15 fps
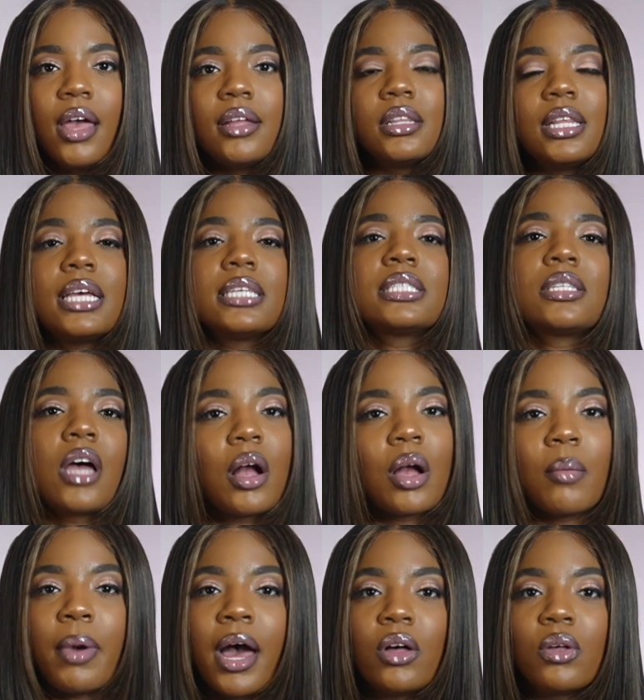Let's talk
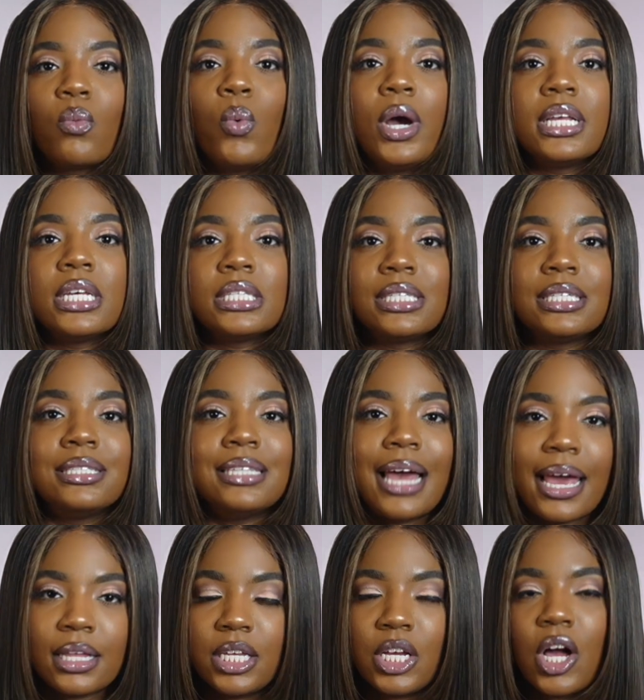about what is
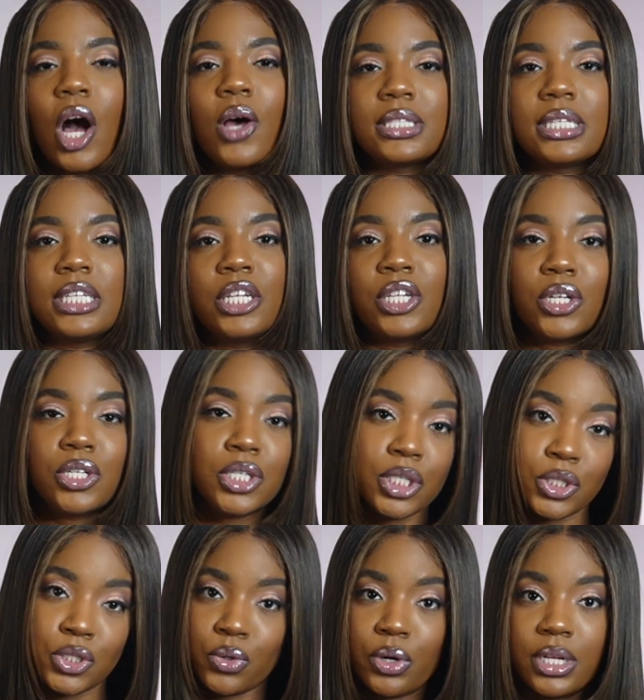exactly causing the
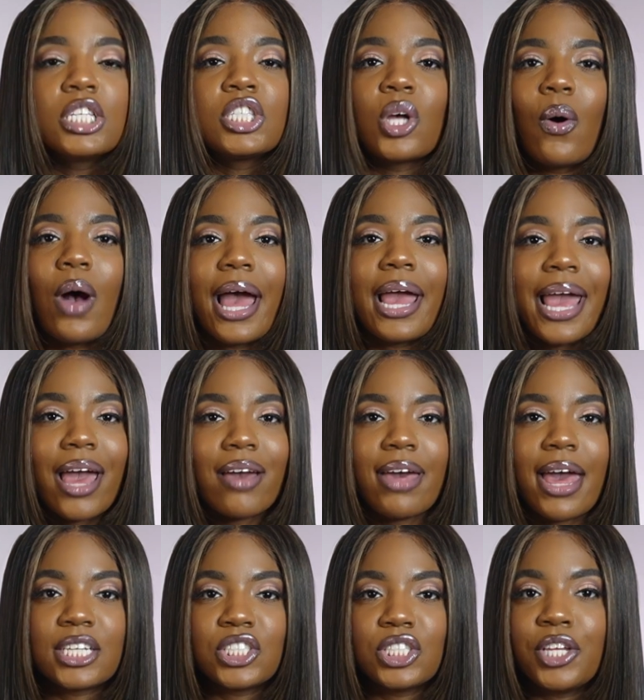nursing shortage. So I have
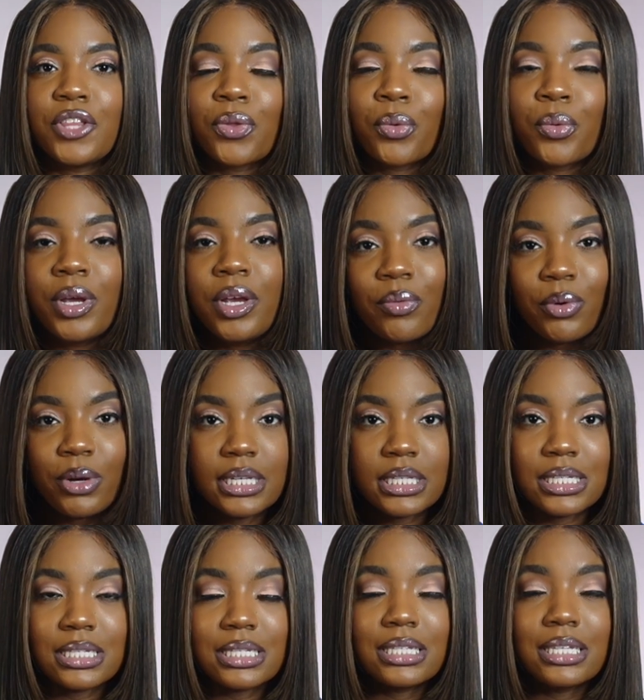actually 3
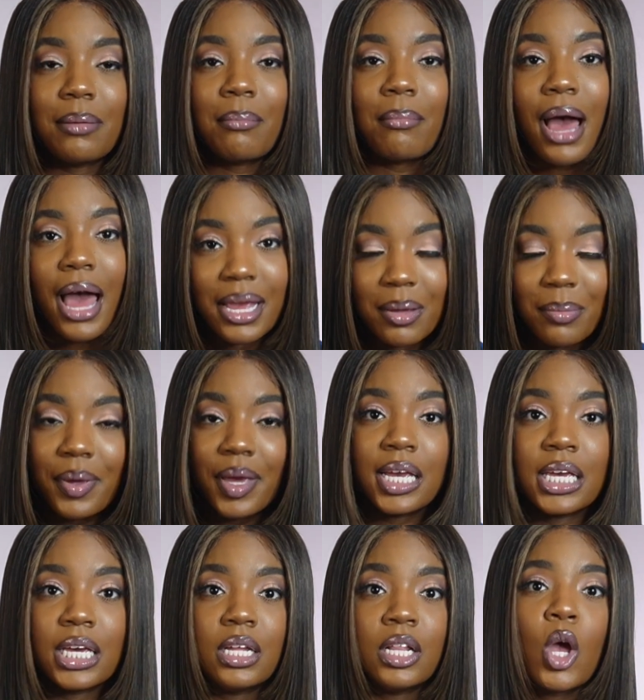reasons, in my
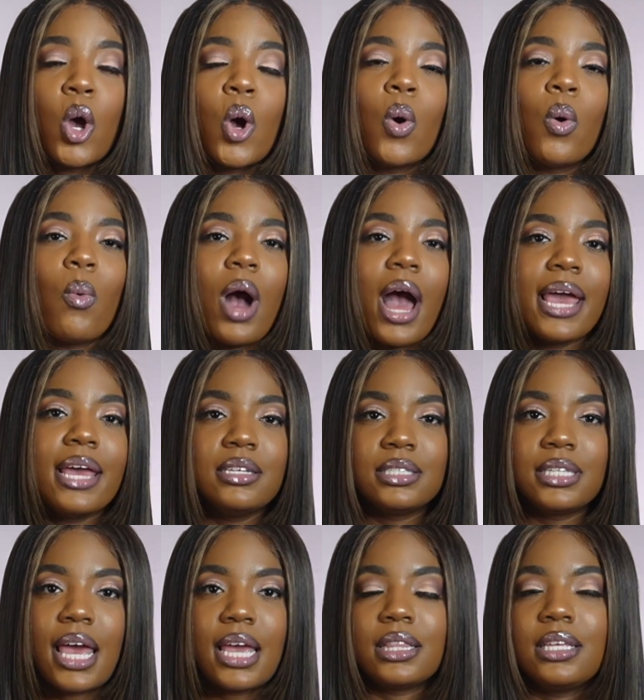opinion, why
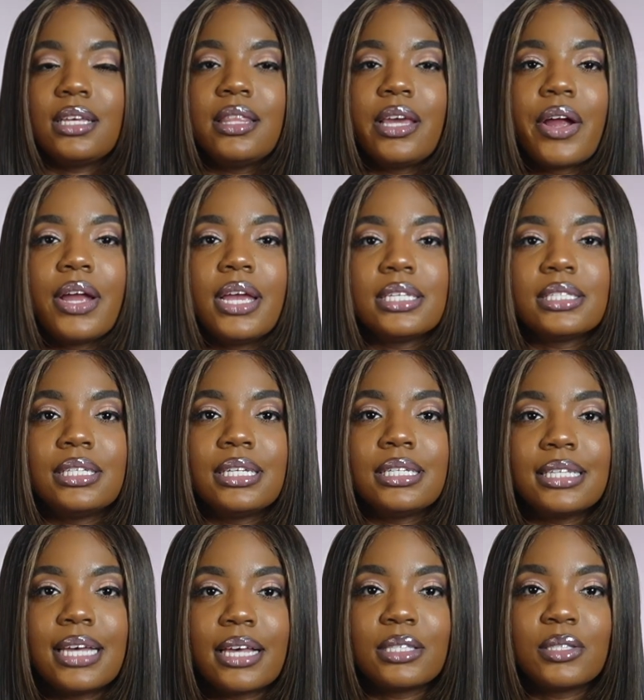exactly there is an
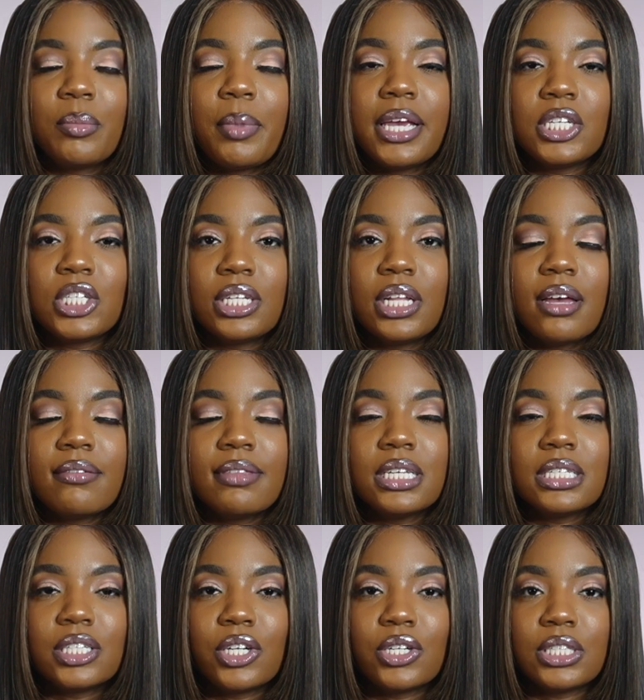exacerbation of
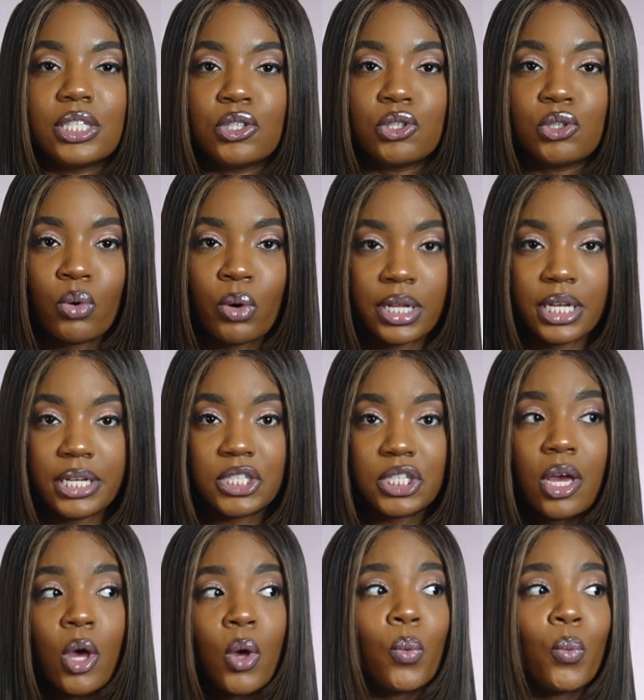this nursing shortage,
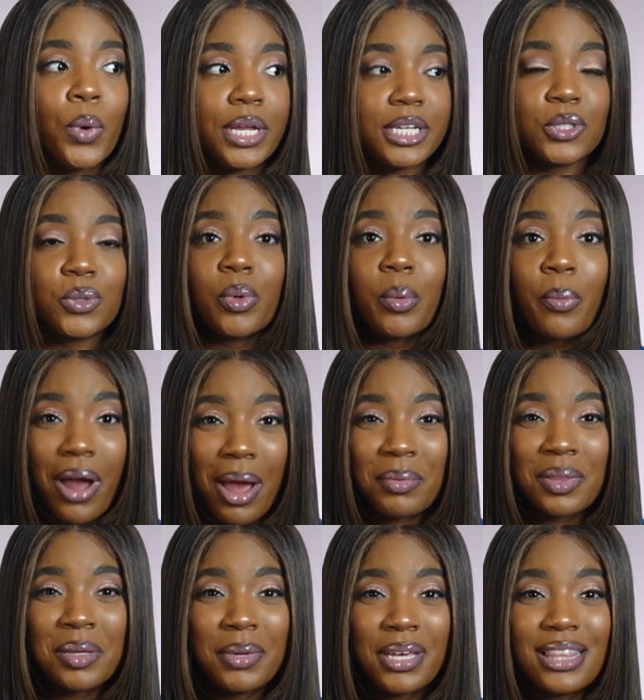which will
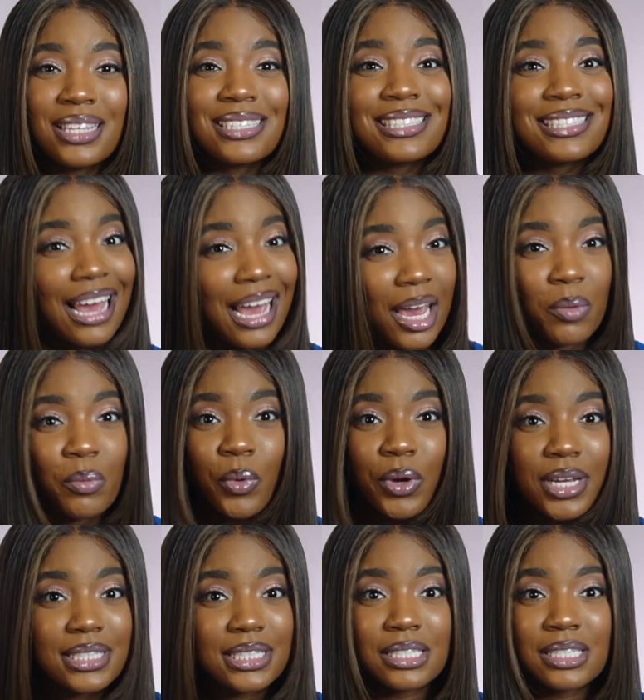probably be the same
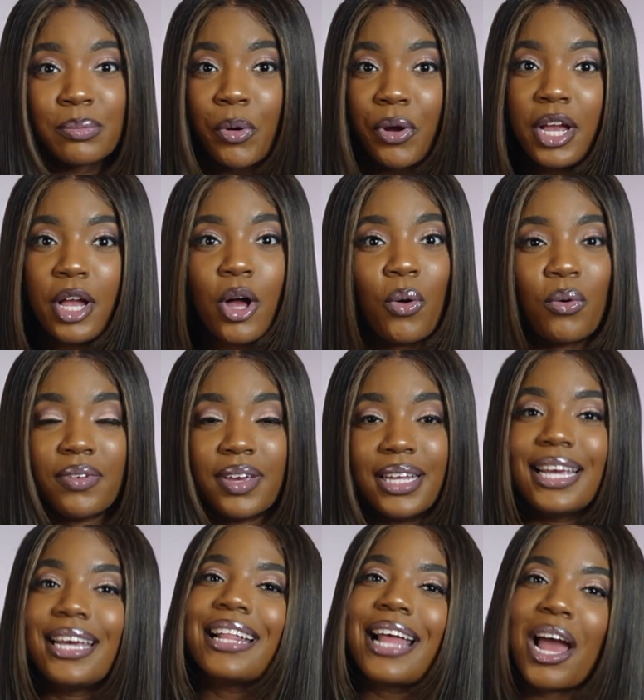reasons pre-COVID
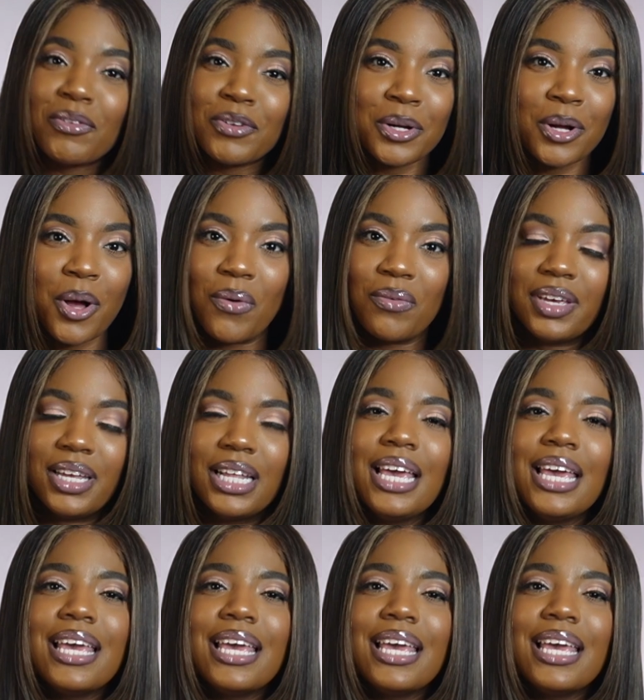and after COVID.